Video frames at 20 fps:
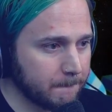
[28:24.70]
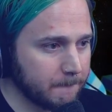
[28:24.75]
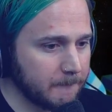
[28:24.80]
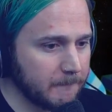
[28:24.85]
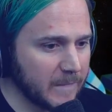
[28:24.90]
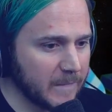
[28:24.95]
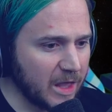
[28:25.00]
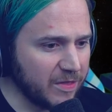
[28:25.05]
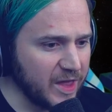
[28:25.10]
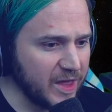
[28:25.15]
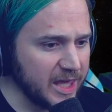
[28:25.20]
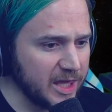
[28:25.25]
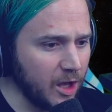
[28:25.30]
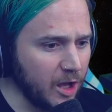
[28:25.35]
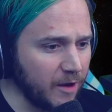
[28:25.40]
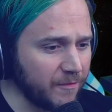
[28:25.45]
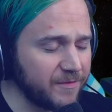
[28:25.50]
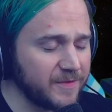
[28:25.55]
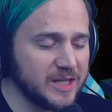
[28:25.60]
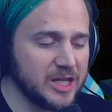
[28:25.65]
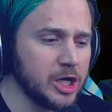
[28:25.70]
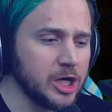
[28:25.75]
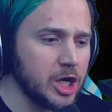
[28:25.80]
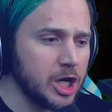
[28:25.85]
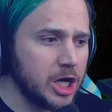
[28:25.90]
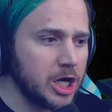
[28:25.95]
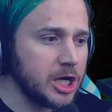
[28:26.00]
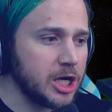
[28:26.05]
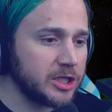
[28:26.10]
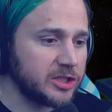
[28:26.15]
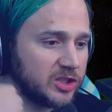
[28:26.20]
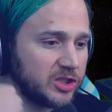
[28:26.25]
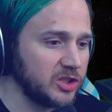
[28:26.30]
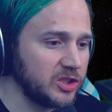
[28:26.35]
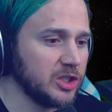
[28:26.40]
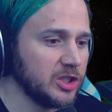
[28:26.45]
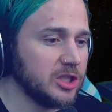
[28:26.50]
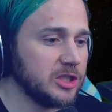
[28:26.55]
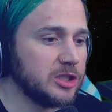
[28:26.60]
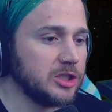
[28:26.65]
Thank y'all. Yes.
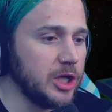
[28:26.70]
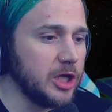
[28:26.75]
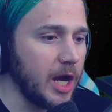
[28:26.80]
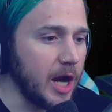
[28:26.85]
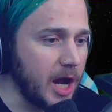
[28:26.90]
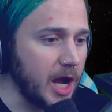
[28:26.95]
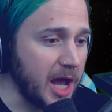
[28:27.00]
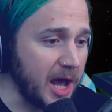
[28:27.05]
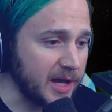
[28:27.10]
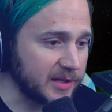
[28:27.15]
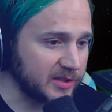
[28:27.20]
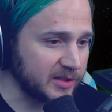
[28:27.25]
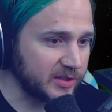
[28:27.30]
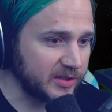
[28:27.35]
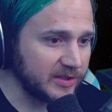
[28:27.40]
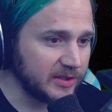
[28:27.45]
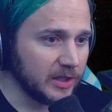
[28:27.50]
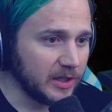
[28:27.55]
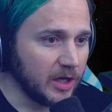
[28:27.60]
Yes.